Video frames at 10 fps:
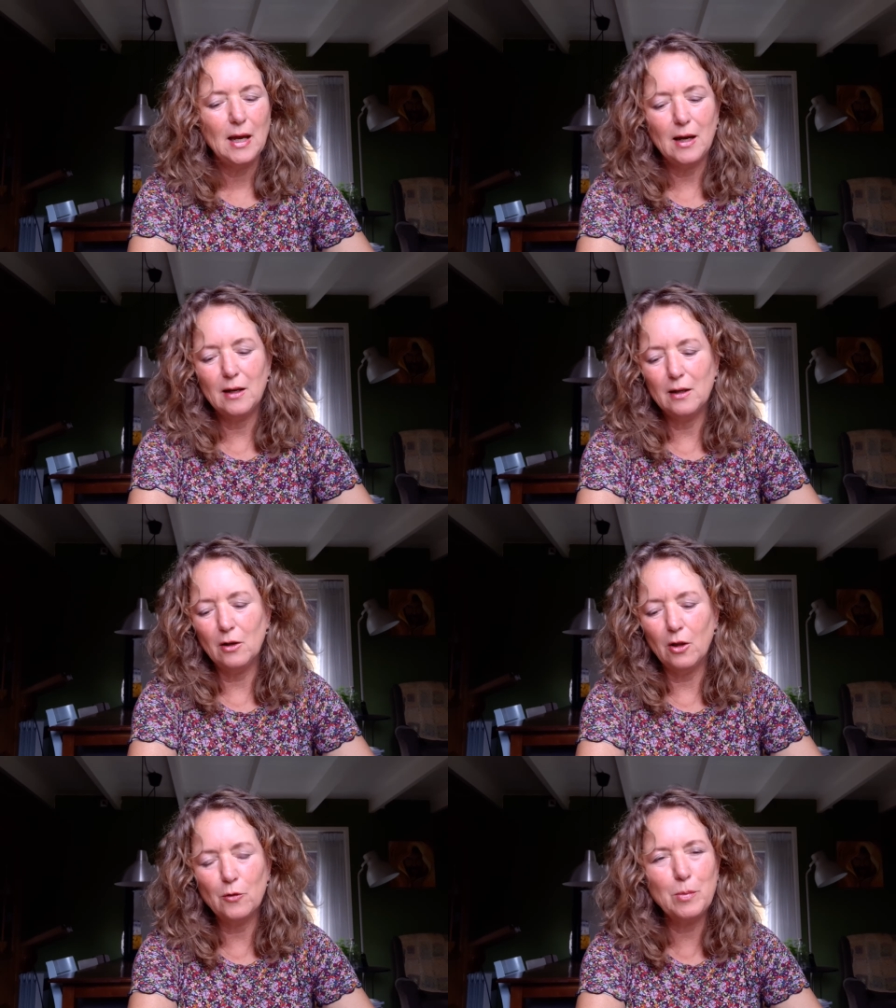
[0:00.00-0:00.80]
a
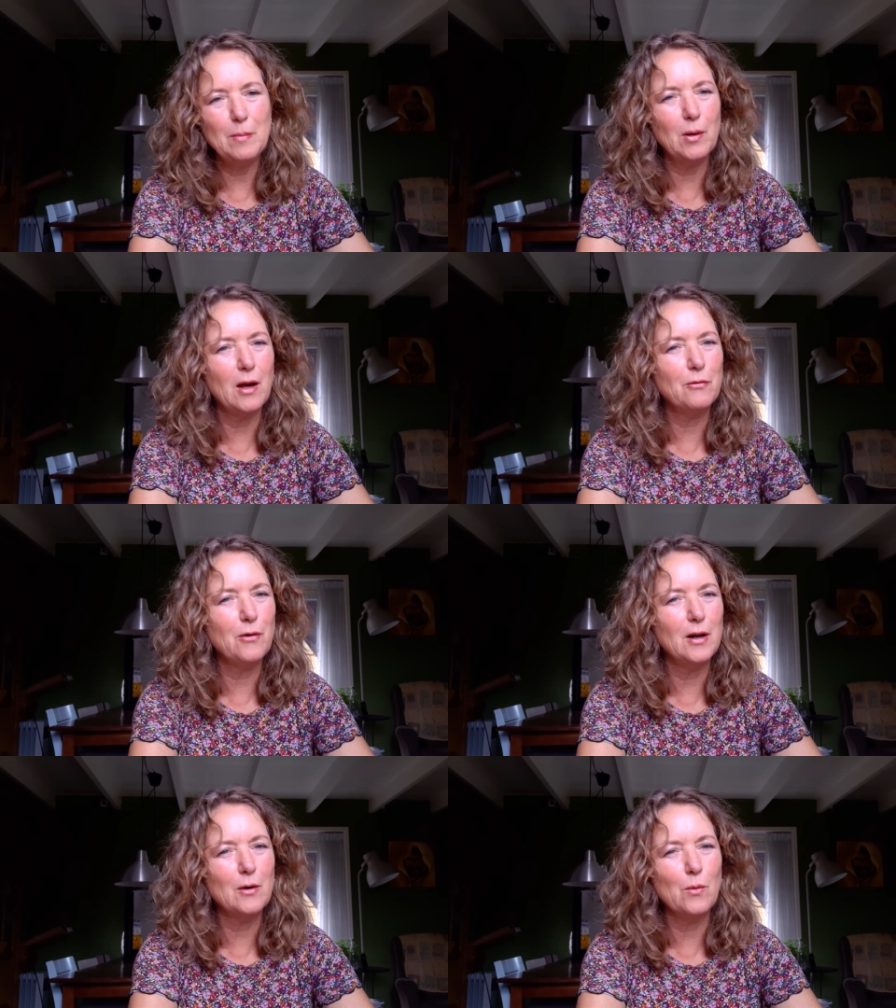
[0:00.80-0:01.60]
lot of people are
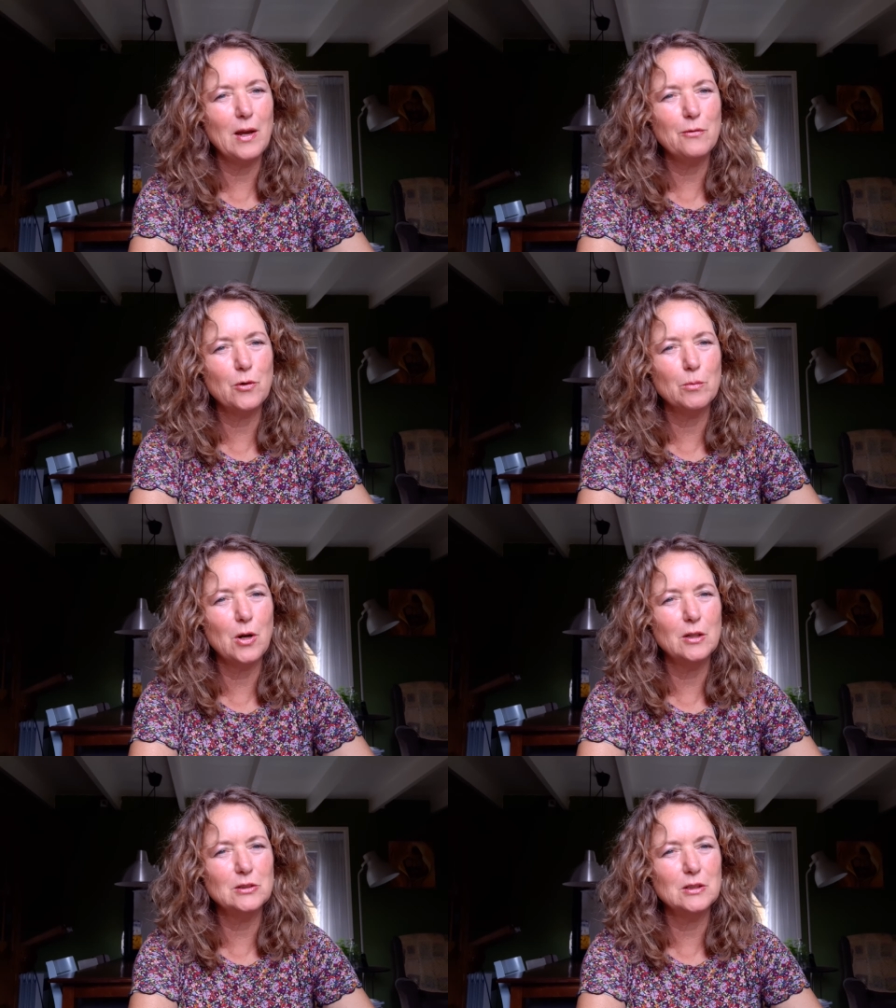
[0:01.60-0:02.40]
far away from
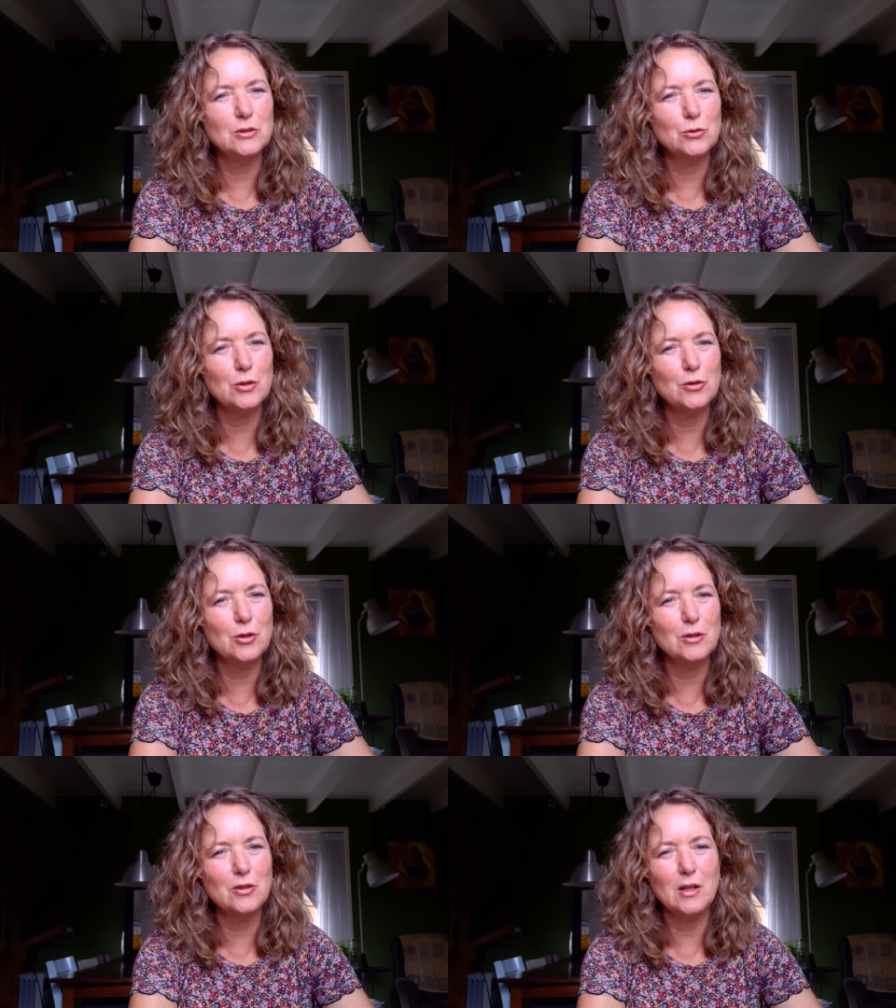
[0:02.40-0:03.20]
God's
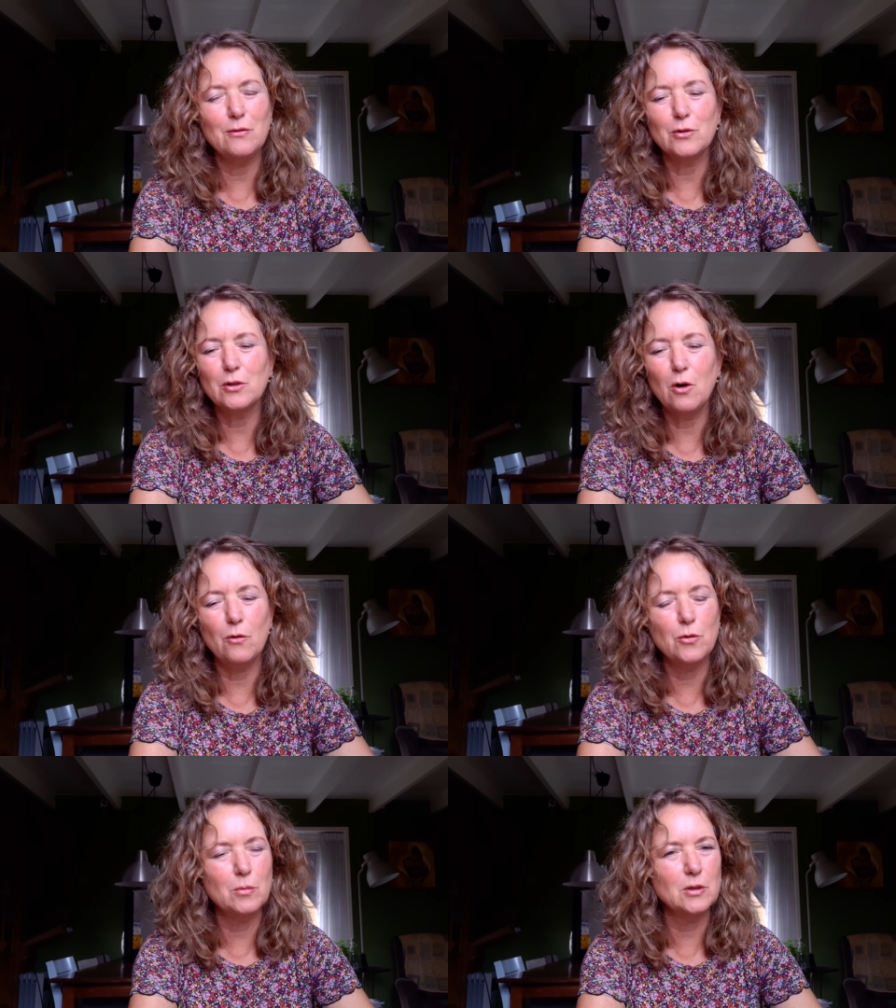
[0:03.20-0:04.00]
instructions. Even
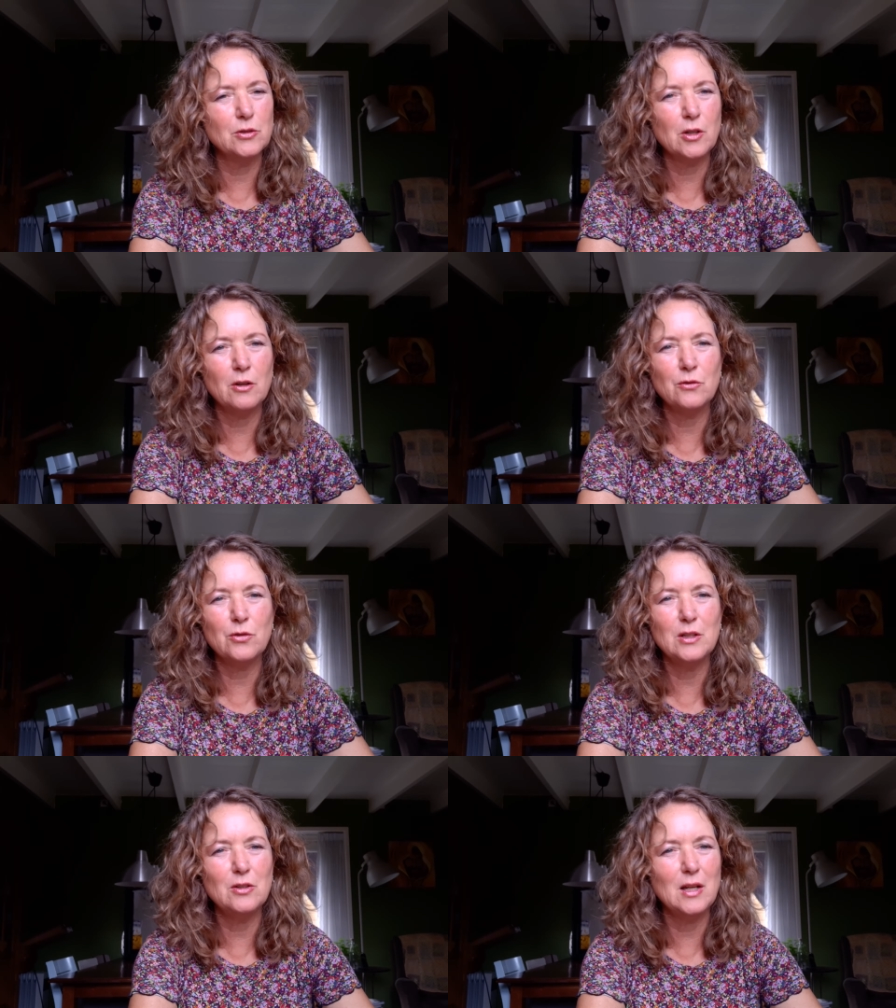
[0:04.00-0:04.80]
governments,
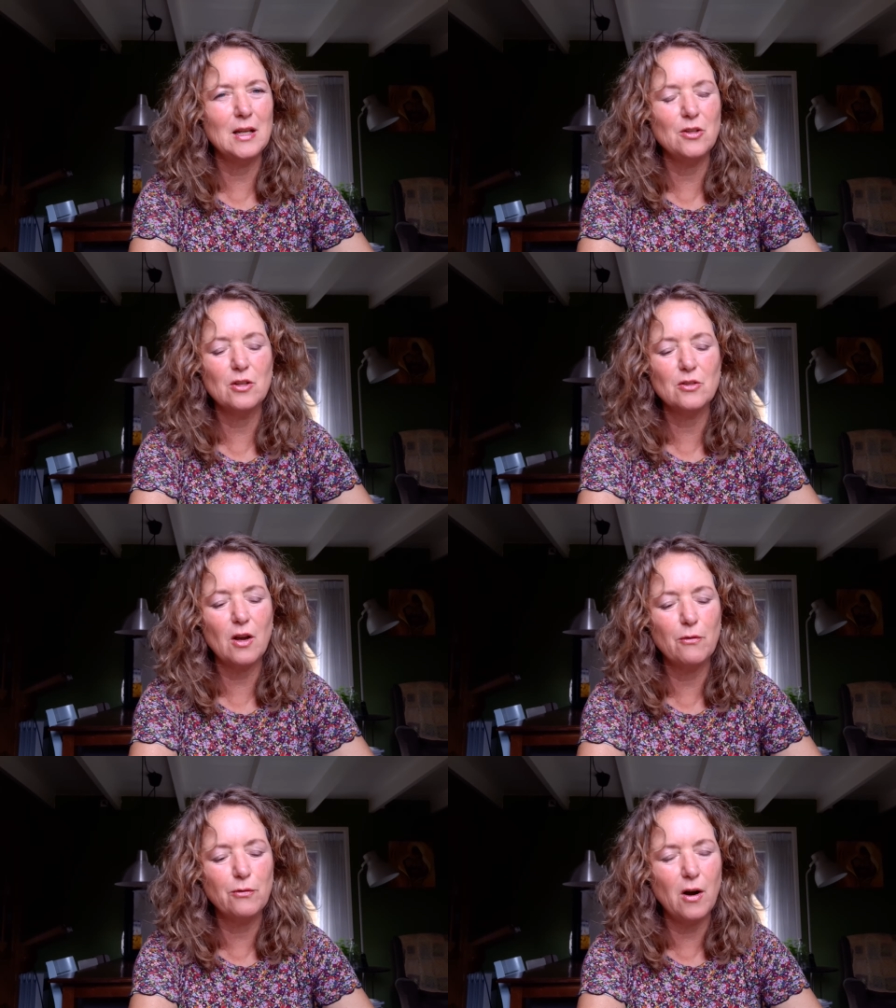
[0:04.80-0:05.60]
countries, nations are
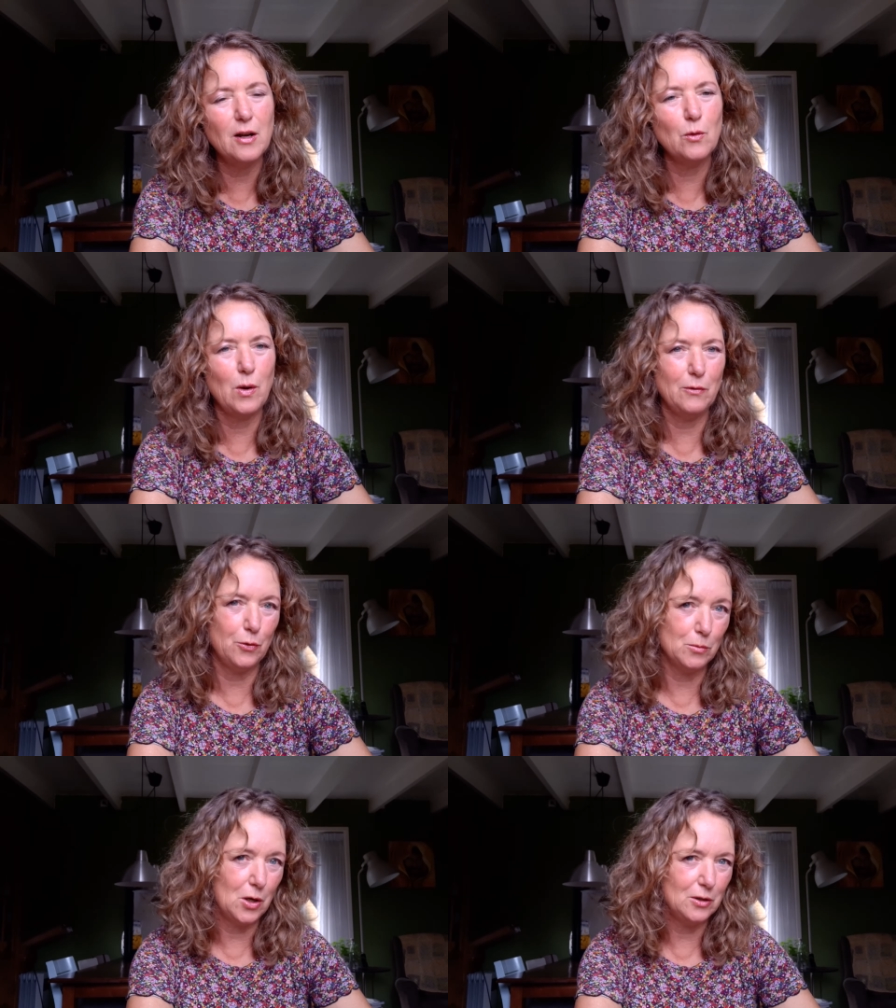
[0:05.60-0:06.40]
far away
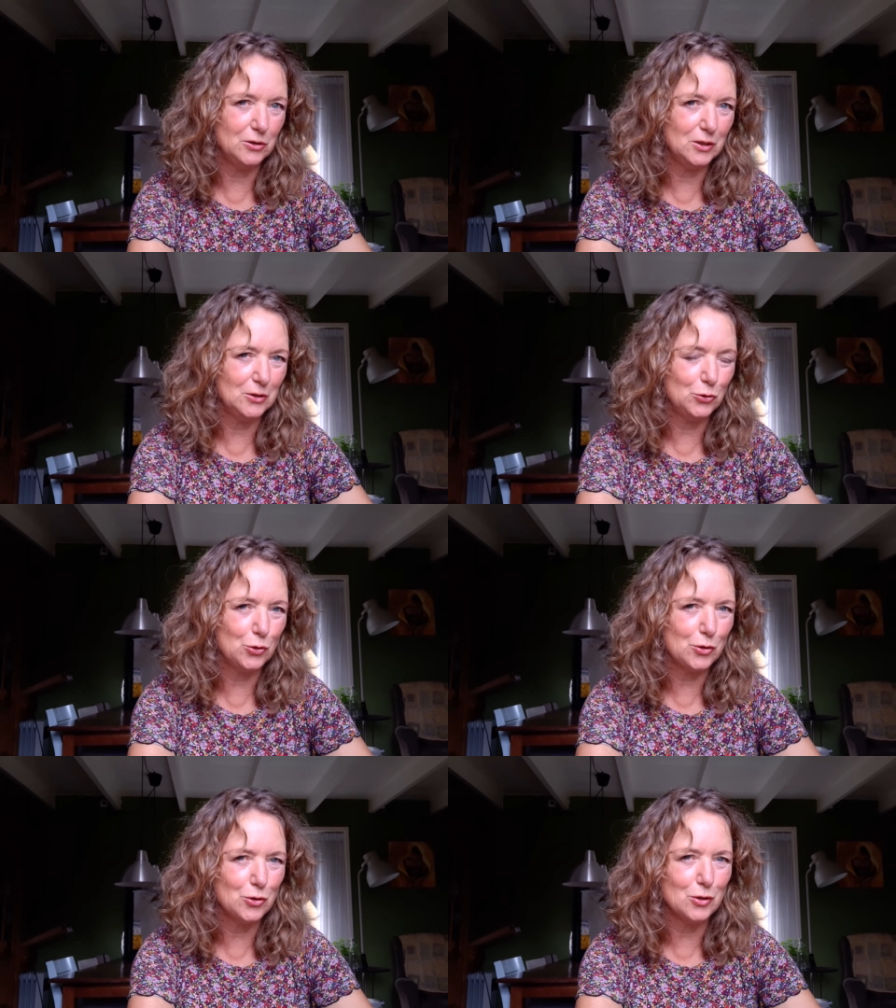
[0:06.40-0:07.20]
from God's
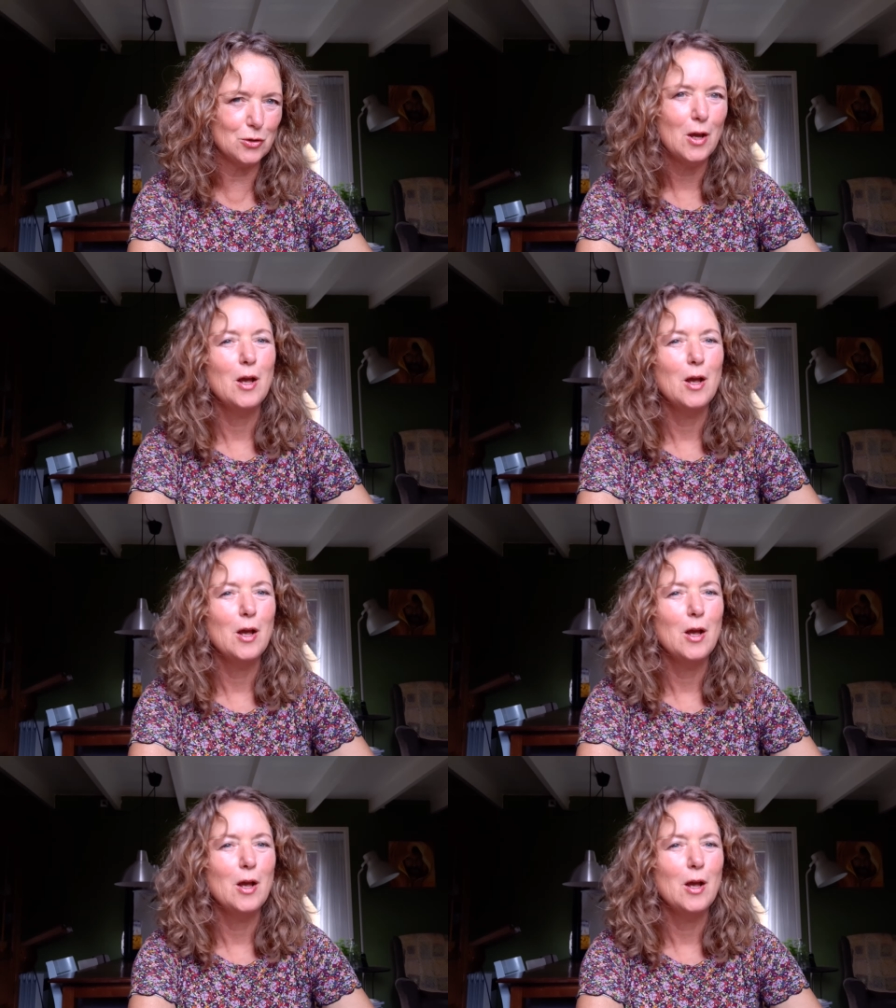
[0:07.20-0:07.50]
instructions.